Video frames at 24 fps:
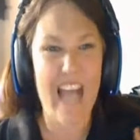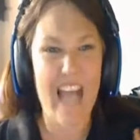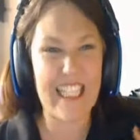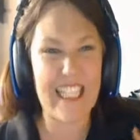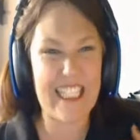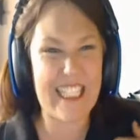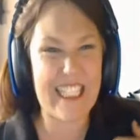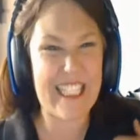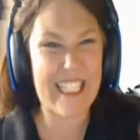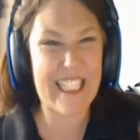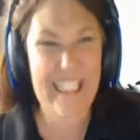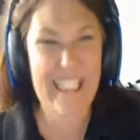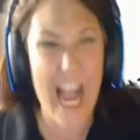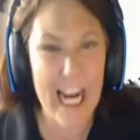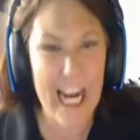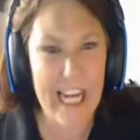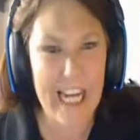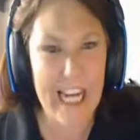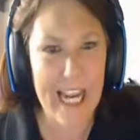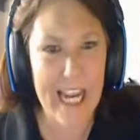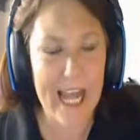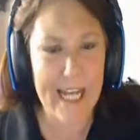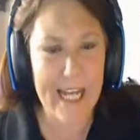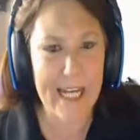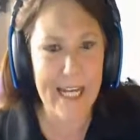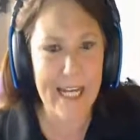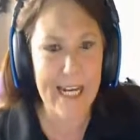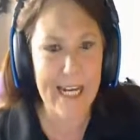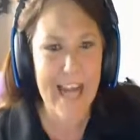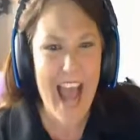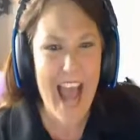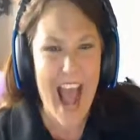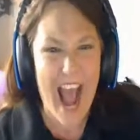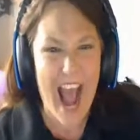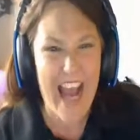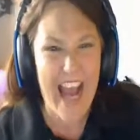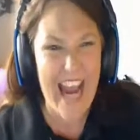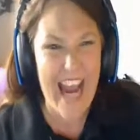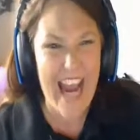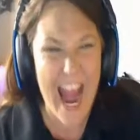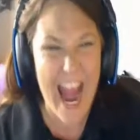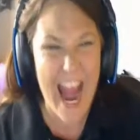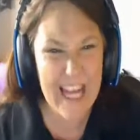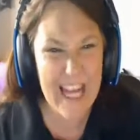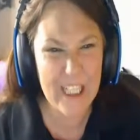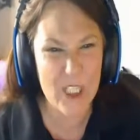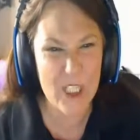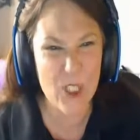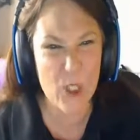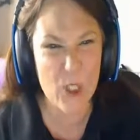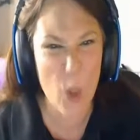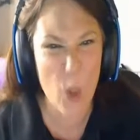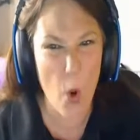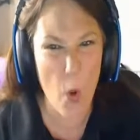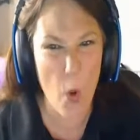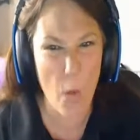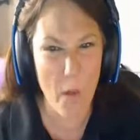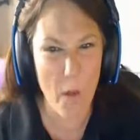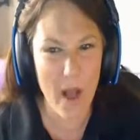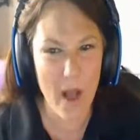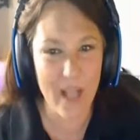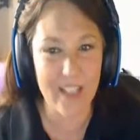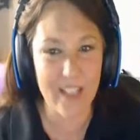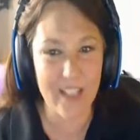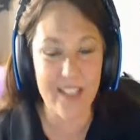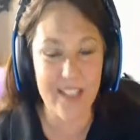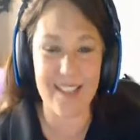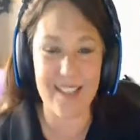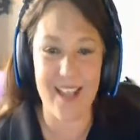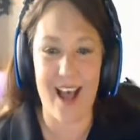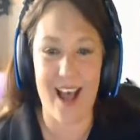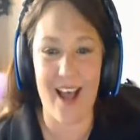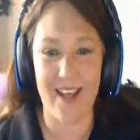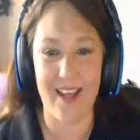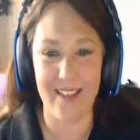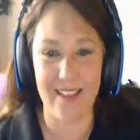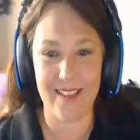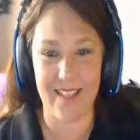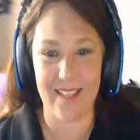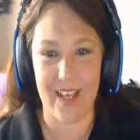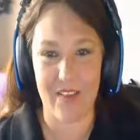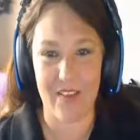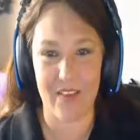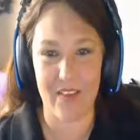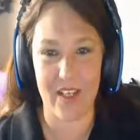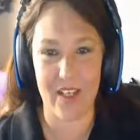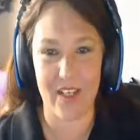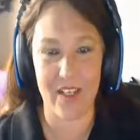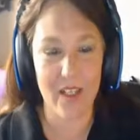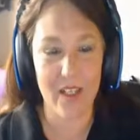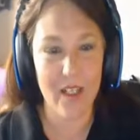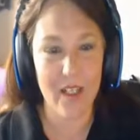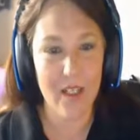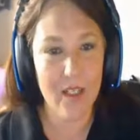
I suck at editing. I hate it so much. Hi, Savik.